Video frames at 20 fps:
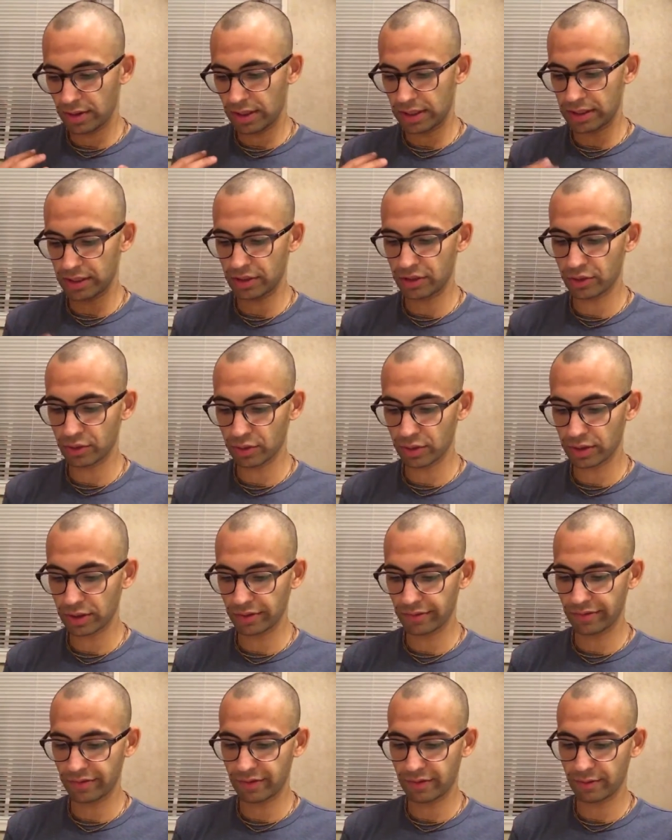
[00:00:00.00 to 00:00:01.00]
a source
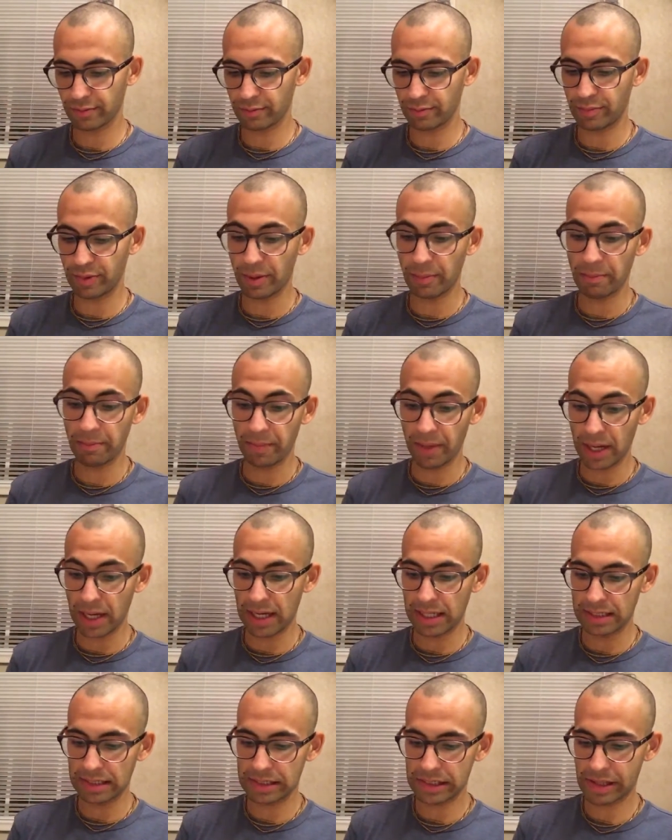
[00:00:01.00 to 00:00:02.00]
of
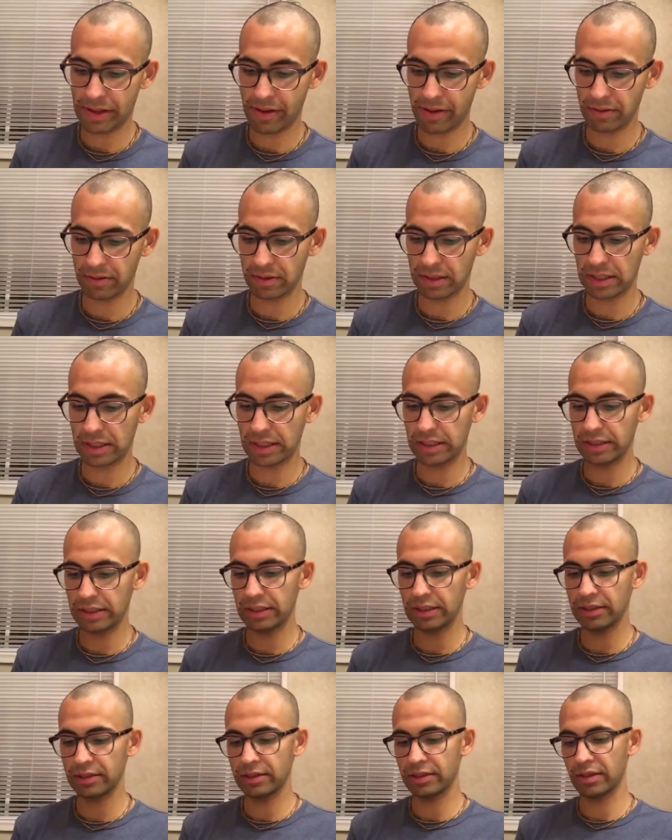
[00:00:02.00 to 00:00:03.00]
Brahma, and
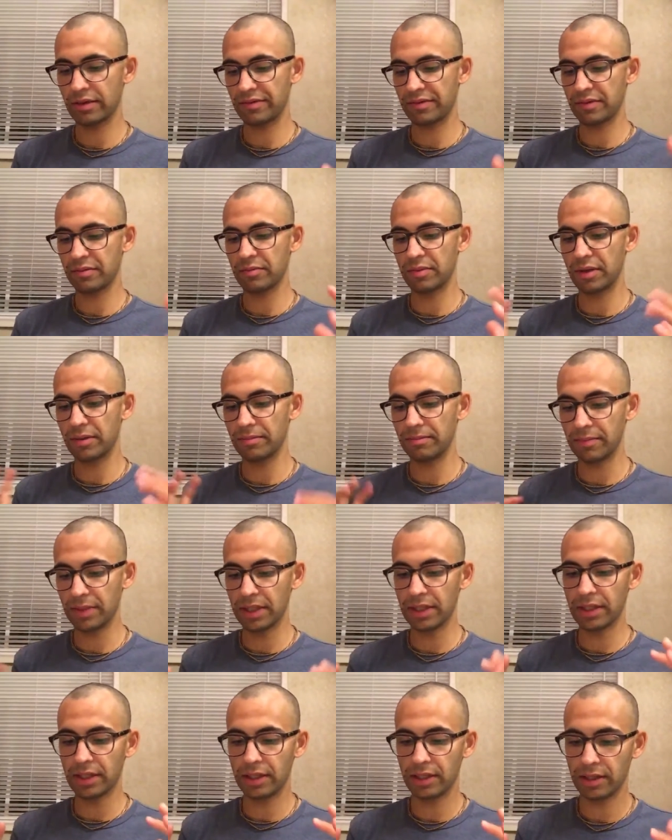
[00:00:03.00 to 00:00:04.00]
he is therefore
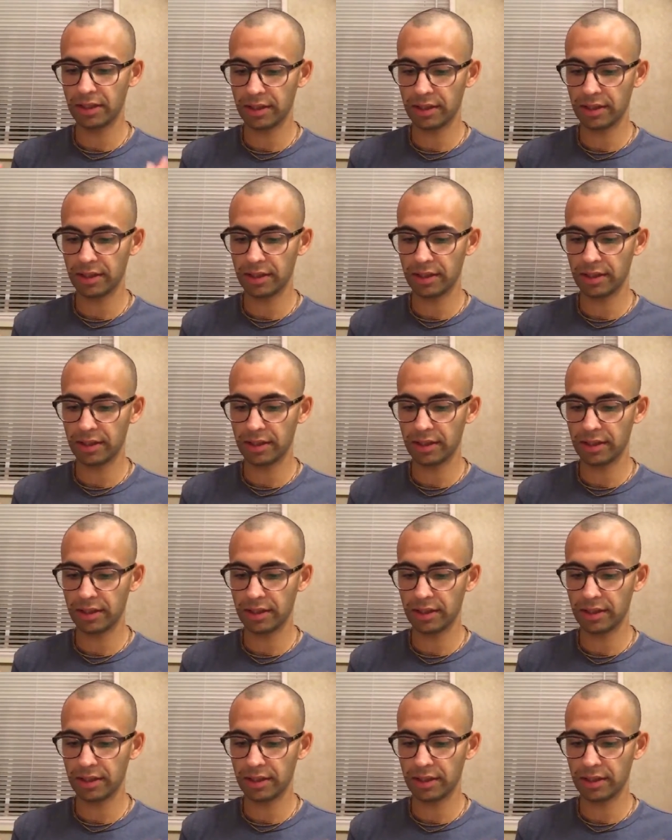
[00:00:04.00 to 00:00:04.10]
Brahman